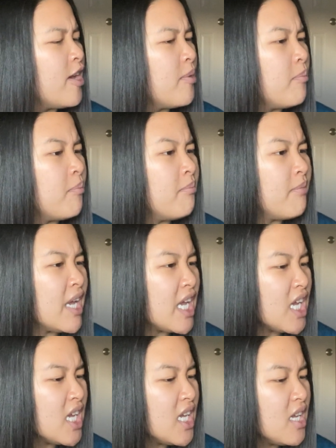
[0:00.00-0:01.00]

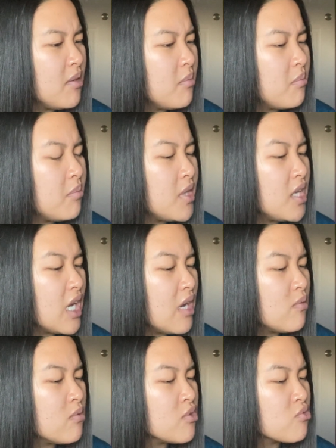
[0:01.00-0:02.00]
maybe
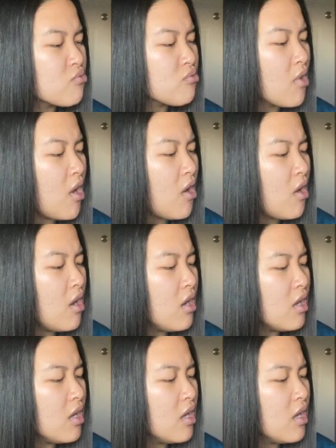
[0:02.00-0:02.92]
I was wrong,